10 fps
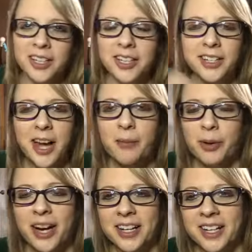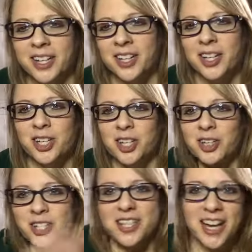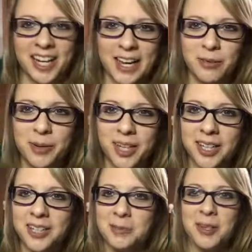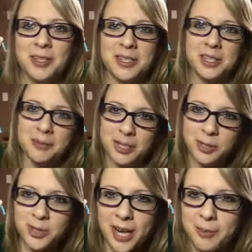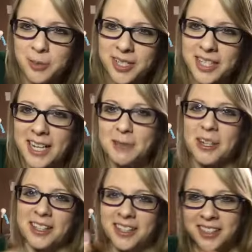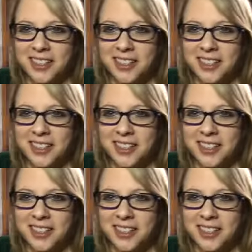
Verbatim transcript: you're not pregnant. You're just not going to have a period this month and it's going to be two times worse next month.